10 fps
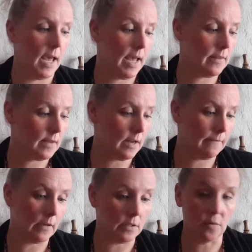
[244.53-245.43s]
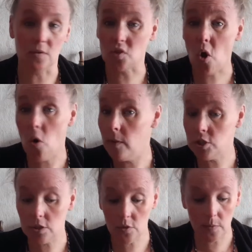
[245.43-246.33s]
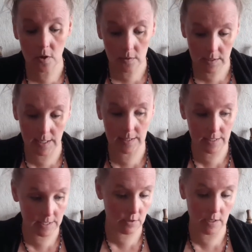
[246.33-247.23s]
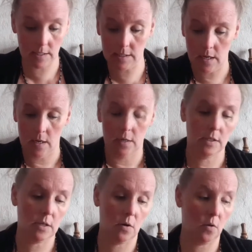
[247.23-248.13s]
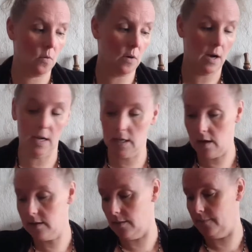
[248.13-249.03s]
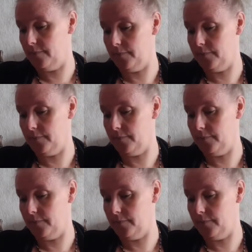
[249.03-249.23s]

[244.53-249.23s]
and then I find out there's a whole bunch of new books in the series, so I got them.